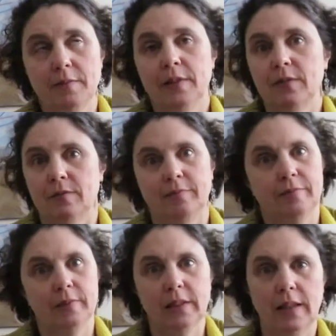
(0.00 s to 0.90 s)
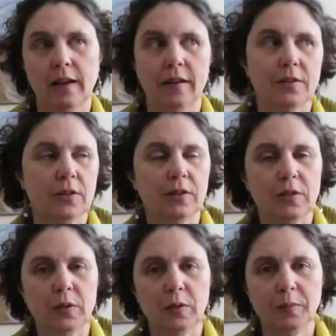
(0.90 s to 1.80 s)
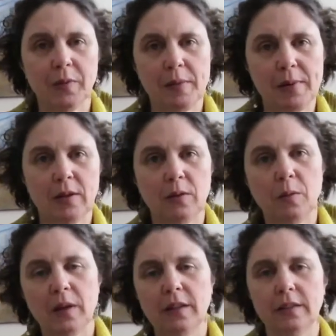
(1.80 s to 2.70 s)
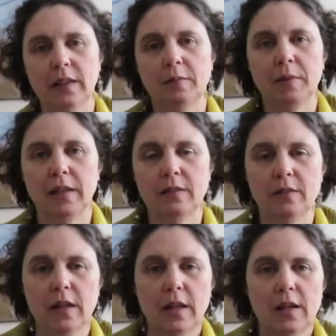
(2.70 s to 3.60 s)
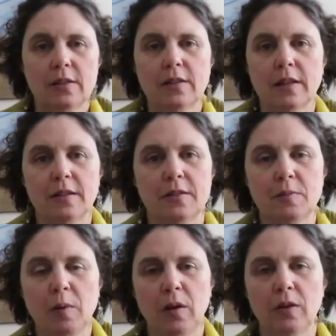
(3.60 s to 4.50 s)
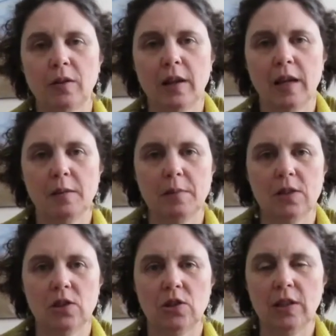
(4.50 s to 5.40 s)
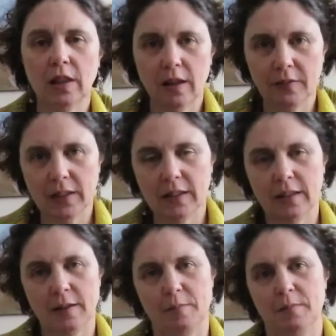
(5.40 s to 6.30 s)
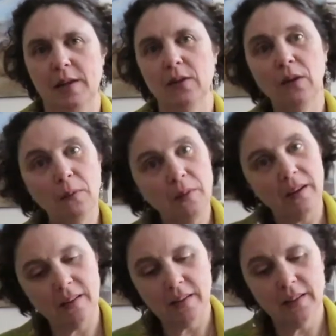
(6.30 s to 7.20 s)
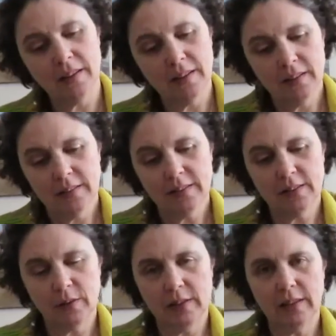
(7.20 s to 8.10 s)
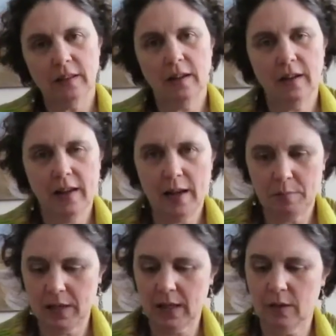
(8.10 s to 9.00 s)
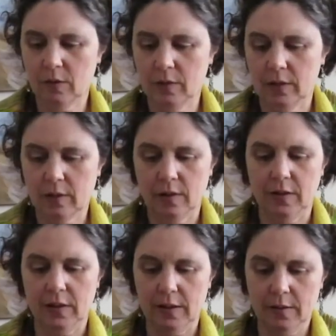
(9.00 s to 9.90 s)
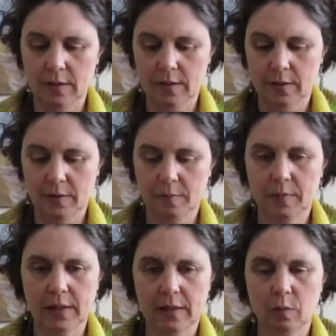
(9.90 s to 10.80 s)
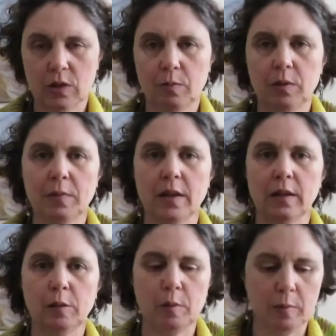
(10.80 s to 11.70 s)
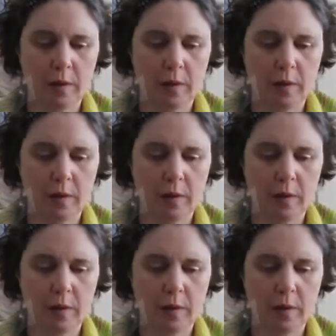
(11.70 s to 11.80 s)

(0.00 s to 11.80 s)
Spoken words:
well, what the heck, sure. So I made her one, and then my son's partner came and she loved it, and I made her one. So I did a lot of hat making over the holidays, which put me a little bit